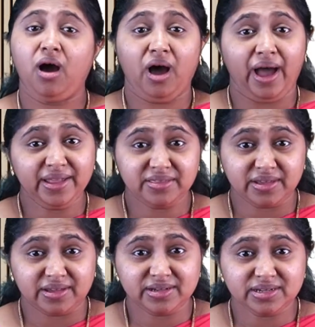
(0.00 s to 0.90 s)
I
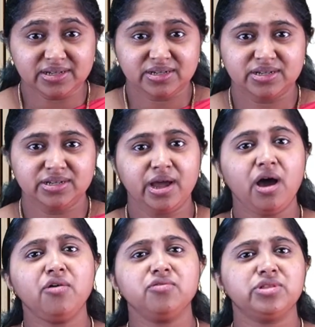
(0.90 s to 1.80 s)
think
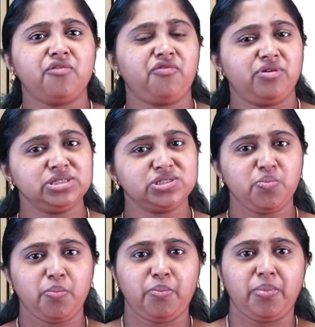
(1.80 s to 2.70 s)
now the first
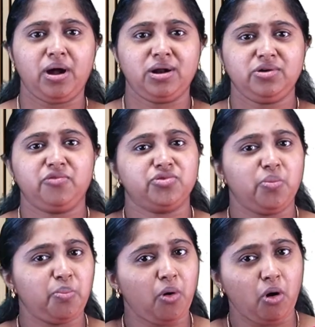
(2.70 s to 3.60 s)
part of the
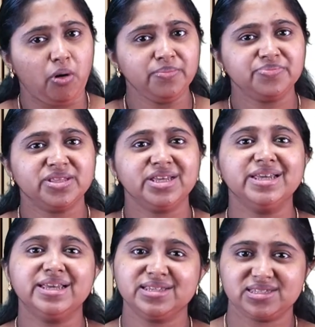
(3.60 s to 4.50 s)
poem
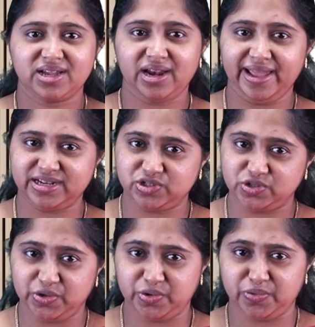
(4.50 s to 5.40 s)
is clear
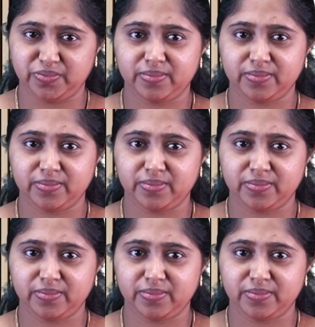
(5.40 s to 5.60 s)
to you.